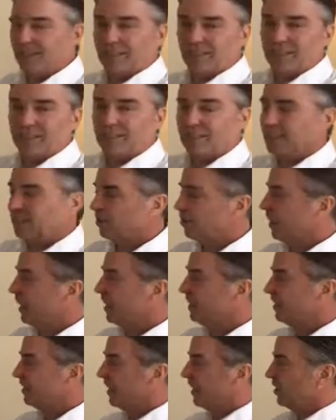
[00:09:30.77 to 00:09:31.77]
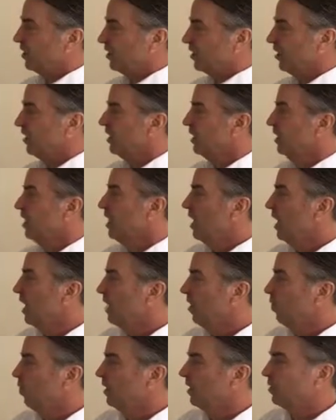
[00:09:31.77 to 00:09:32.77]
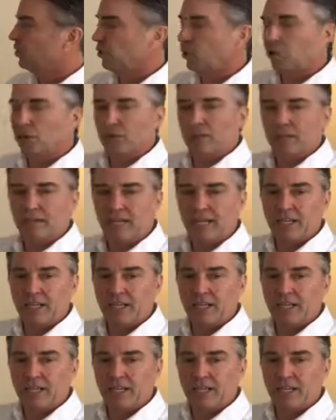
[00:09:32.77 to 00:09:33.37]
This is the space station with solar